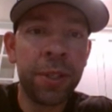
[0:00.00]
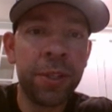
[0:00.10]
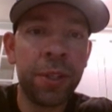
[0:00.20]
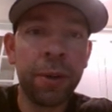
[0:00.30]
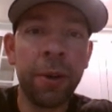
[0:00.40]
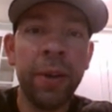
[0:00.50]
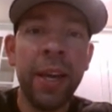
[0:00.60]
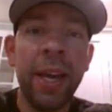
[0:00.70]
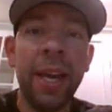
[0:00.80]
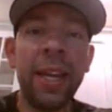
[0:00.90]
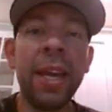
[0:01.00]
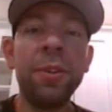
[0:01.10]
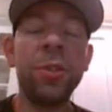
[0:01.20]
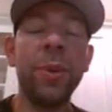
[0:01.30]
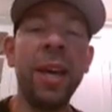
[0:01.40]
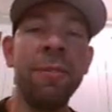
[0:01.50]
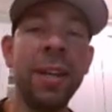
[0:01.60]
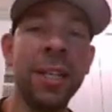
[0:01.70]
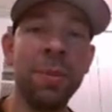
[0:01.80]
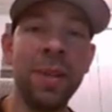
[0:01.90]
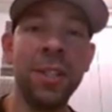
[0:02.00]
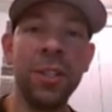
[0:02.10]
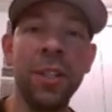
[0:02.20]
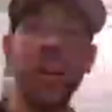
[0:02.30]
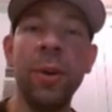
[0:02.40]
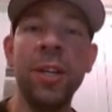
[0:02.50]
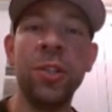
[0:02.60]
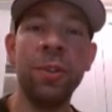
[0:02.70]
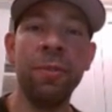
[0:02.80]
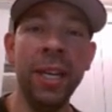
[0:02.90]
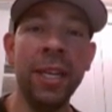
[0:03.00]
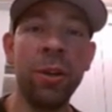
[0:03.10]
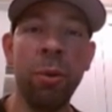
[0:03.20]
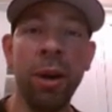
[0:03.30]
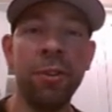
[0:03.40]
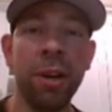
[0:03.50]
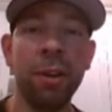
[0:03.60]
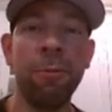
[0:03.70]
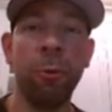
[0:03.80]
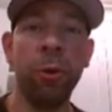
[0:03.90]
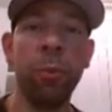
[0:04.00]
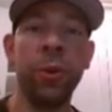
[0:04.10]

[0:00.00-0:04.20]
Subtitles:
to 0. And again, so we have an exponential equation written in quadratic form.